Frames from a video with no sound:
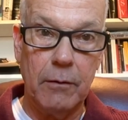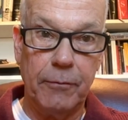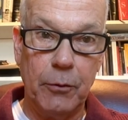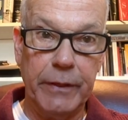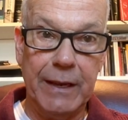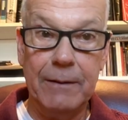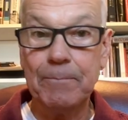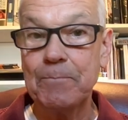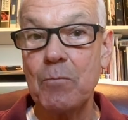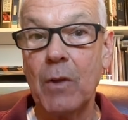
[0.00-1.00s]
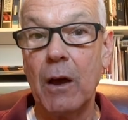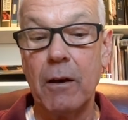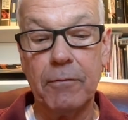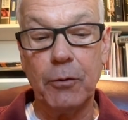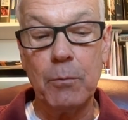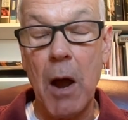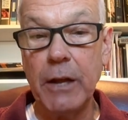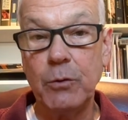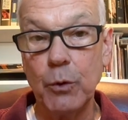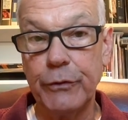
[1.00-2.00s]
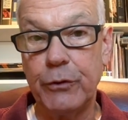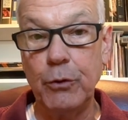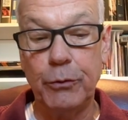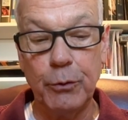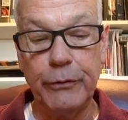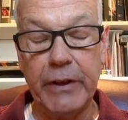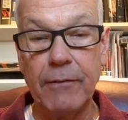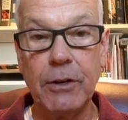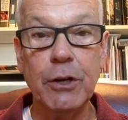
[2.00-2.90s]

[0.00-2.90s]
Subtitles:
for modules 2 through 7,